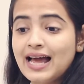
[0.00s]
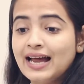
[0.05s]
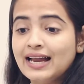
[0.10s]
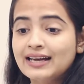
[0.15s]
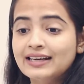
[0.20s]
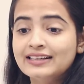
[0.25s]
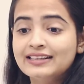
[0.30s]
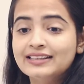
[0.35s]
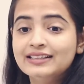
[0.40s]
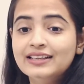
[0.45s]

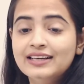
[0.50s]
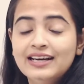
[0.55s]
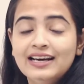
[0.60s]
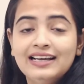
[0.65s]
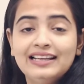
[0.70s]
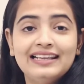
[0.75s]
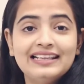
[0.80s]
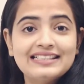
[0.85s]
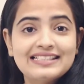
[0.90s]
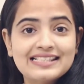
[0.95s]
and
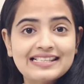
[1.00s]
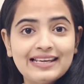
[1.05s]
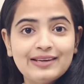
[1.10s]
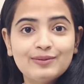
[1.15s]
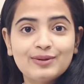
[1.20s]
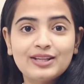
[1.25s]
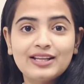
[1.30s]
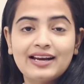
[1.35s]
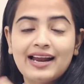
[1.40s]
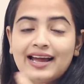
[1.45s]
let's see
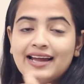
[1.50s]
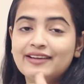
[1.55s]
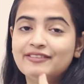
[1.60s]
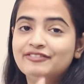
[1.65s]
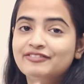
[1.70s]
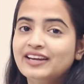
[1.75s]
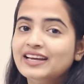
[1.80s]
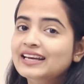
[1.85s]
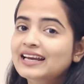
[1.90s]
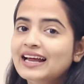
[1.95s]
whether I
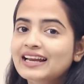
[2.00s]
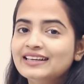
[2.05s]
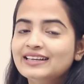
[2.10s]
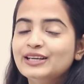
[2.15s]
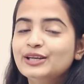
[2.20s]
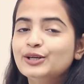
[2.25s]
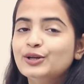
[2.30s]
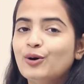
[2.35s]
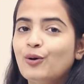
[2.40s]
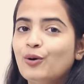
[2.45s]
fail at
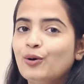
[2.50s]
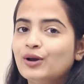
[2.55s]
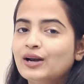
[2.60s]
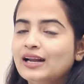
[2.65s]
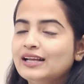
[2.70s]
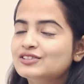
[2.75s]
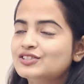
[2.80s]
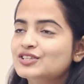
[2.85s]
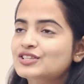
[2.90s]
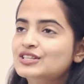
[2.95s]
it or
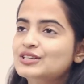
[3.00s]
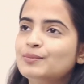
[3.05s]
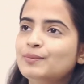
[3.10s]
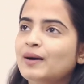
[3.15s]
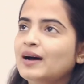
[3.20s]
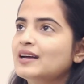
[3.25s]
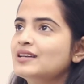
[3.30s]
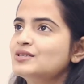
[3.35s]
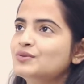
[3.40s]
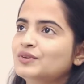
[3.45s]
I just
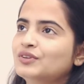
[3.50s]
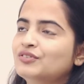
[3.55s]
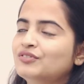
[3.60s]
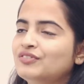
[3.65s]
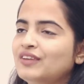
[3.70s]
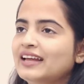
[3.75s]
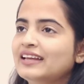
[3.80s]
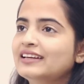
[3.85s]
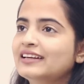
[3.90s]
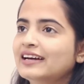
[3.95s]
pass with
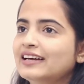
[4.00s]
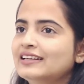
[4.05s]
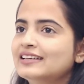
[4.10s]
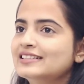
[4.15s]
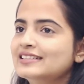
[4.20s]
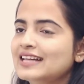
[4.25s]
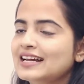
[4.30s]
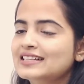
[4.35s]
flying colors.